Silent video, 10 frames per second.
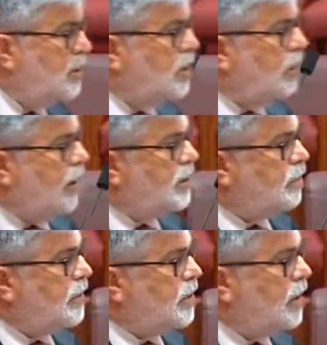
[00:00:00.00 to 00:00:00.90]

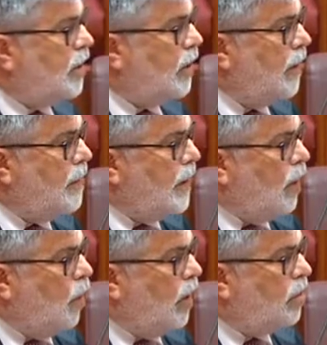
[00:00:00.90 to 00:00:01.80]
situation we saw
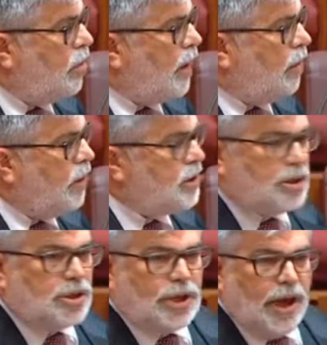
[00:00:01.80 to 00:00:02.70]
with the
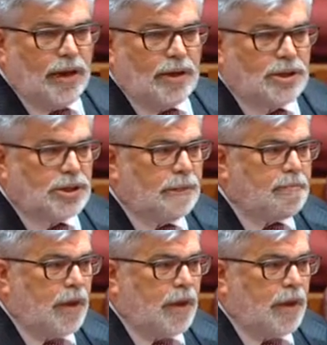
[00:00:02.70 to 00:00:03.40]
recent scandals